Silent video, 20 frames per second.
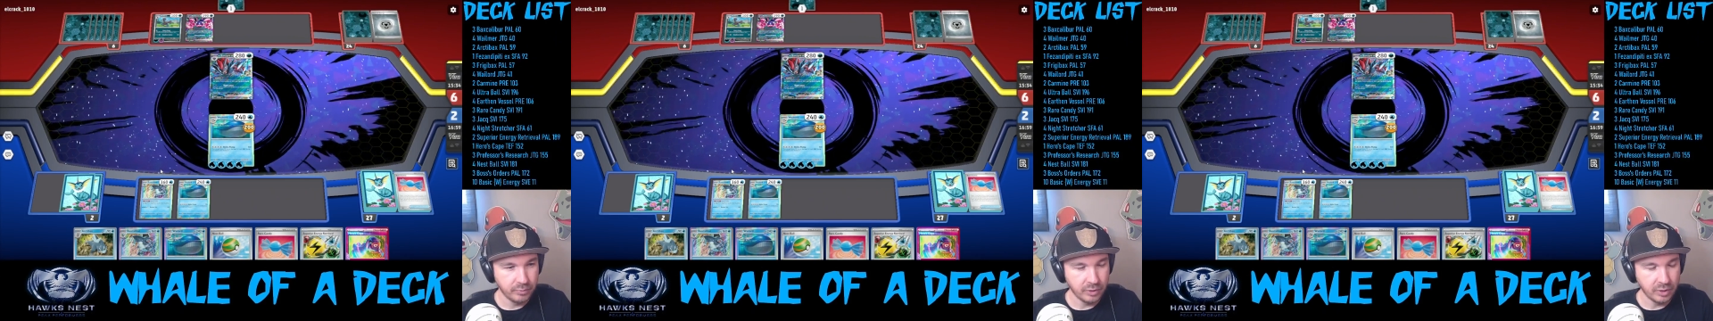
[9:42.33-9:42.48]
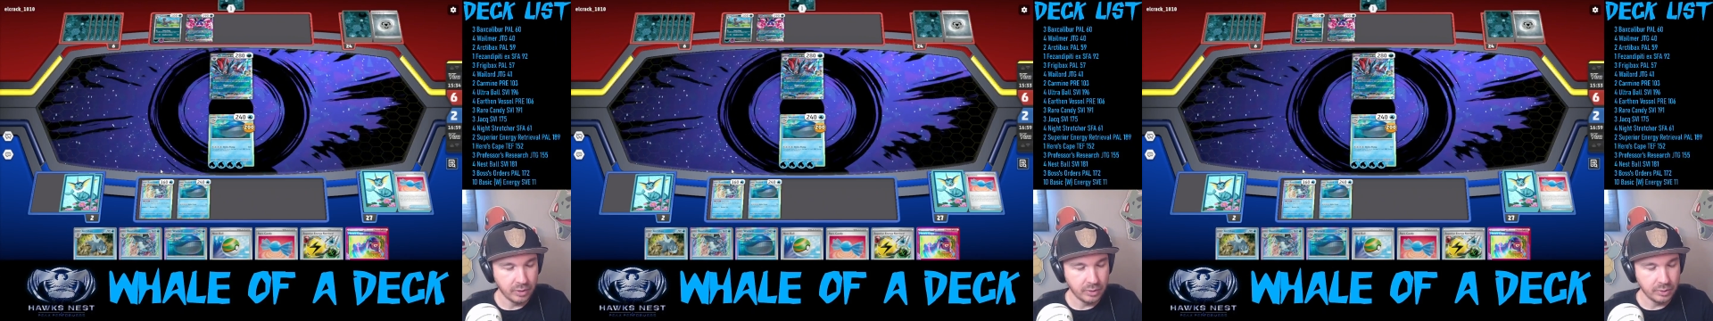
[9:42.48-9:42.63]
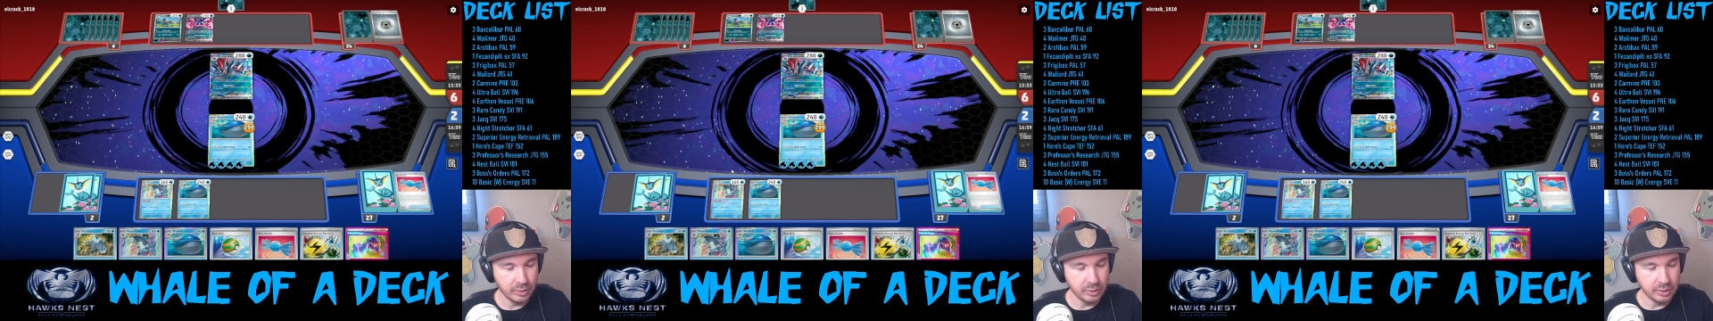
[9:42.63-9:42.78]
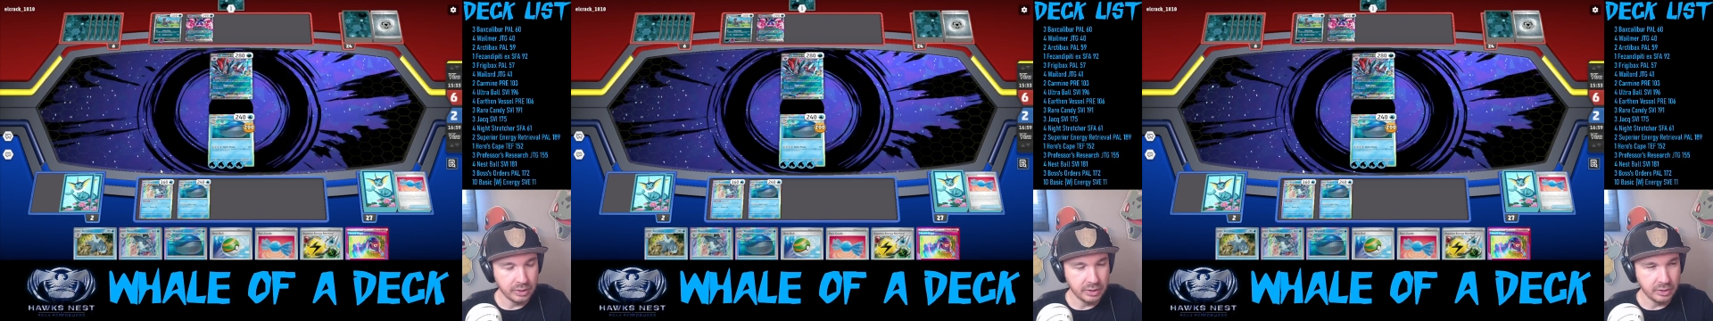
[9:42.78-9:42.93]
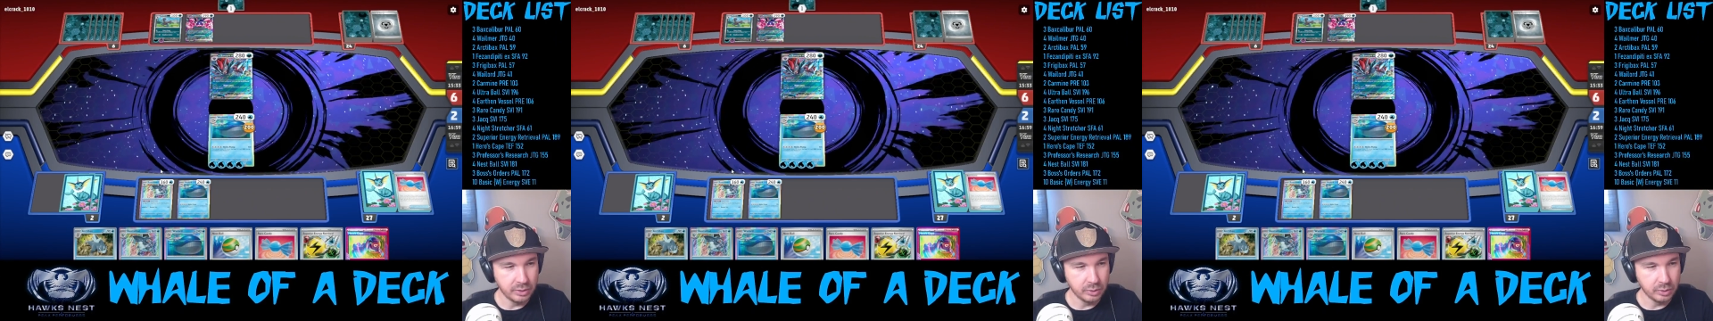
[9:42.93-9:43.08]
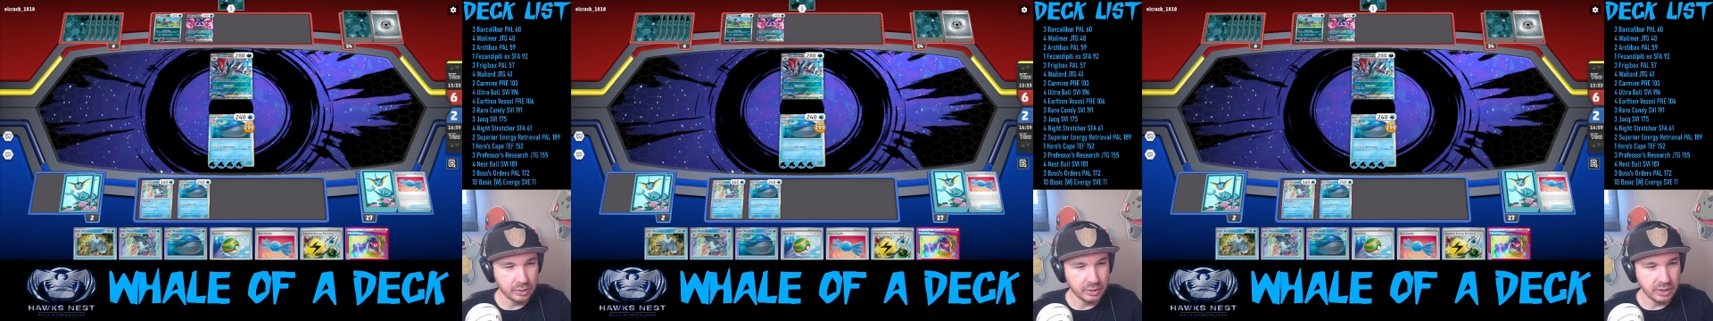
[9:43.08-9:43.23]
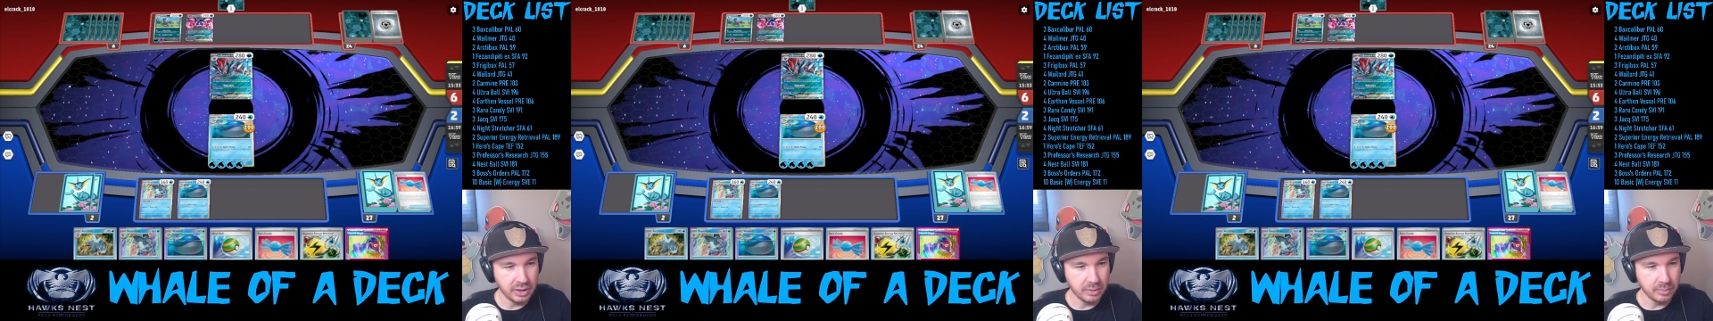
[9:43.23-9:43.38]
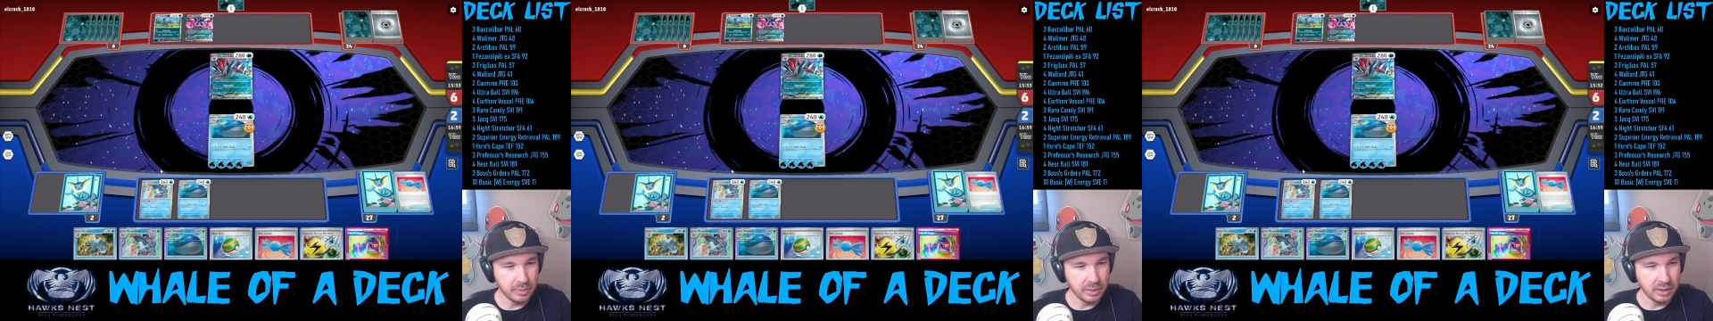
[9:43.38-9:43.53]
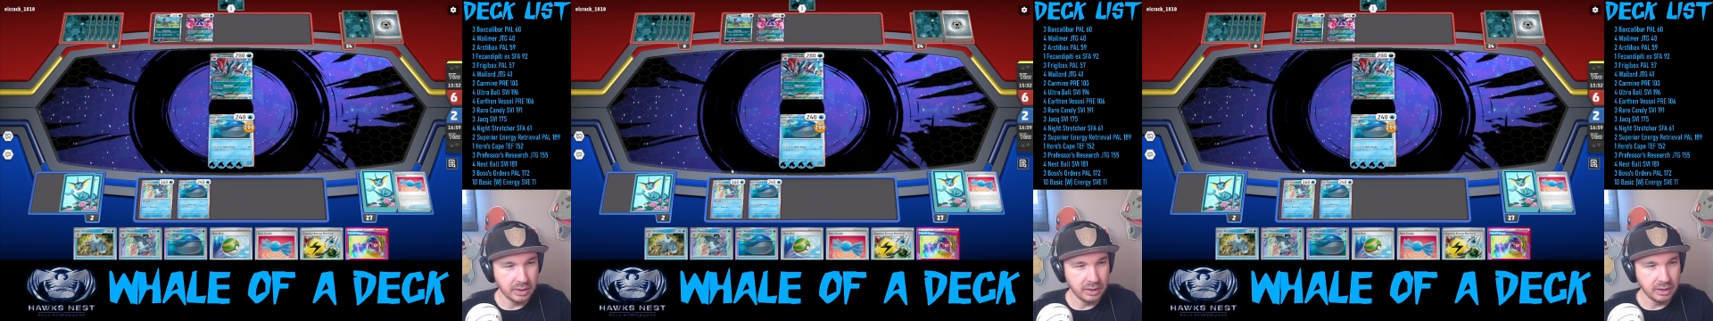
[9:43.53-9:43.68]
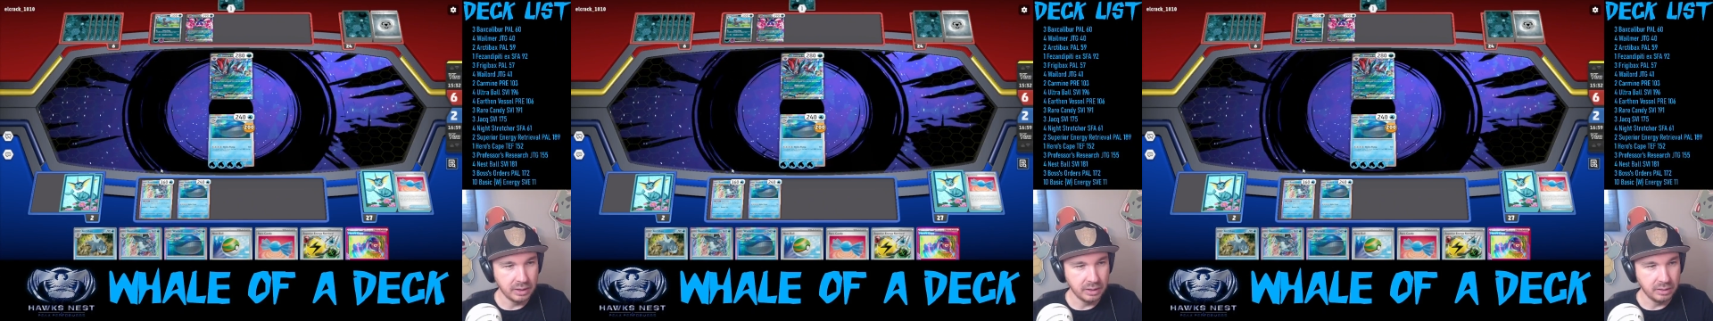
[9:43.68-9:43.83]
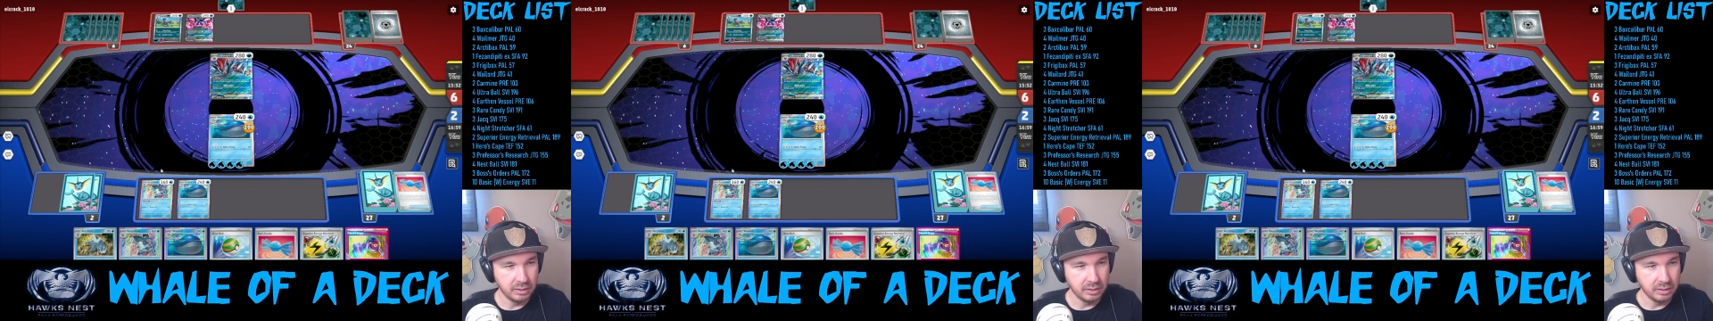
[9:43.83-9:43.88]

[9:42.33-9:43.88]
Just throw the Hero's Cape on it.